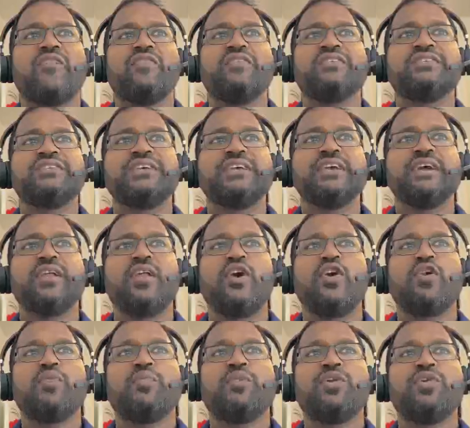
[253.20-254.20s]
have a single
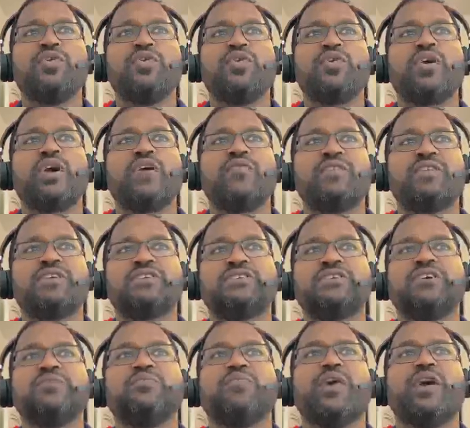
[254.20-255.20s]
output neuron with a
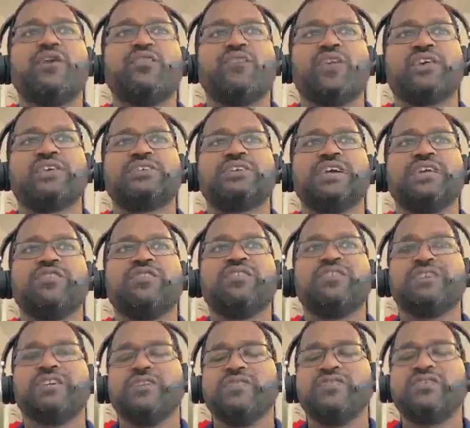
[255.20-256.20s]
sigmoid function,
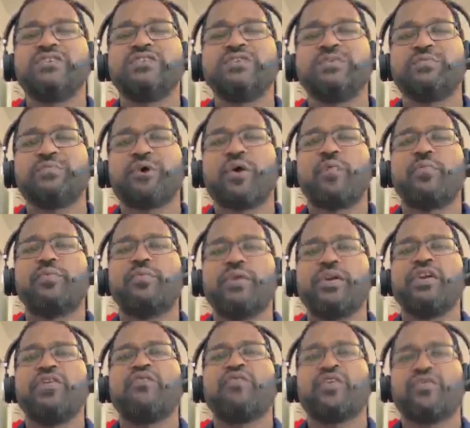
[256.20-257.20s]
which gives us a
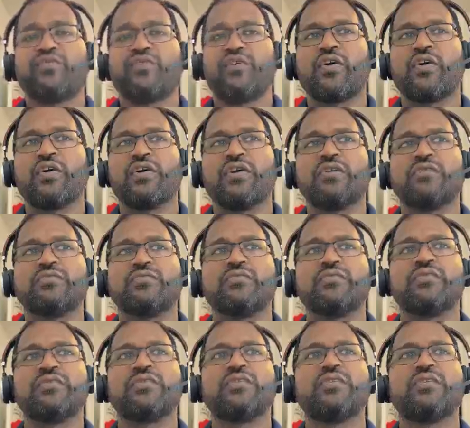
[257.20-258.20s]
probability for fraud.
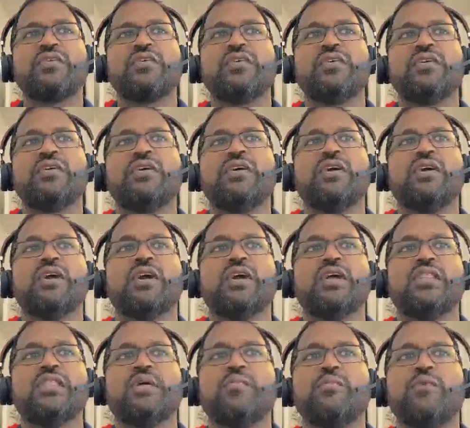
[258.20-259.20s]

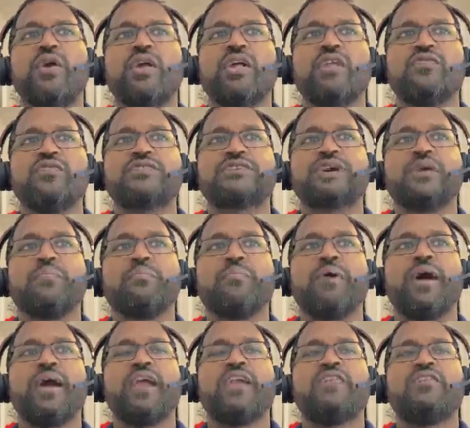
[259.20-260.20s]
The model was
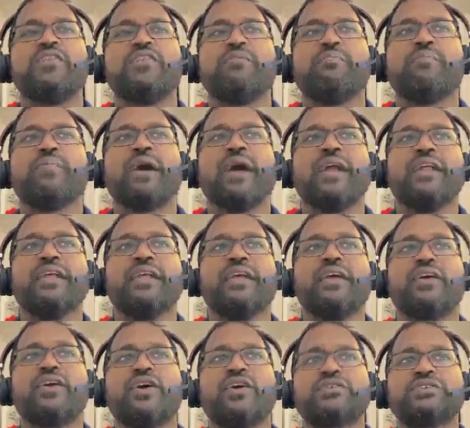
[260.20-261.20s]
compiled with binary
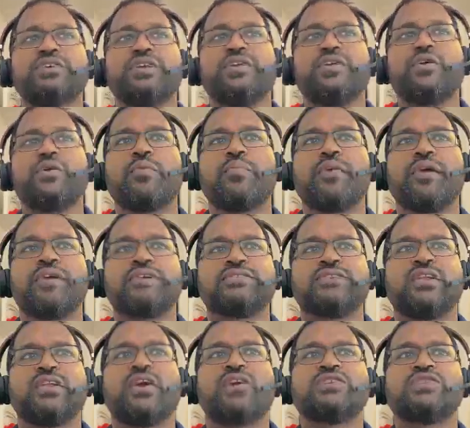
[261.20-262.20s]
cross entropy as
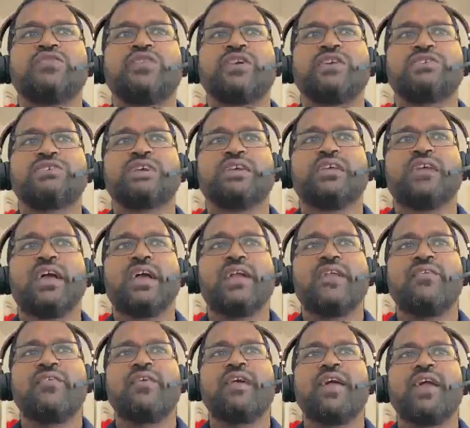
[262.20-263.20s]
the loss function
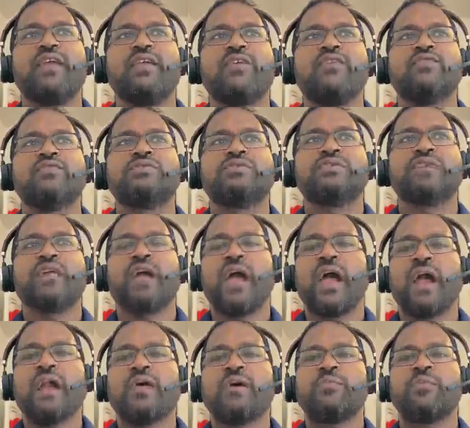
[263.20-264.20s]
and trained using the
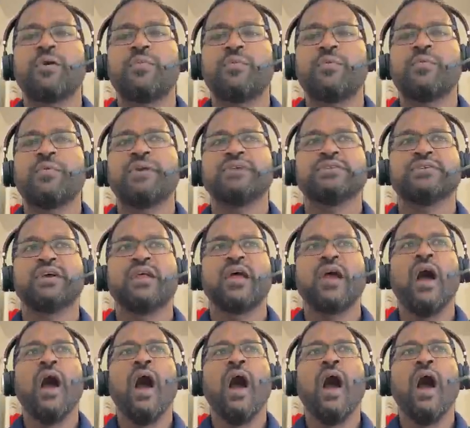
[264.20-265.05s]
Adam optimizer.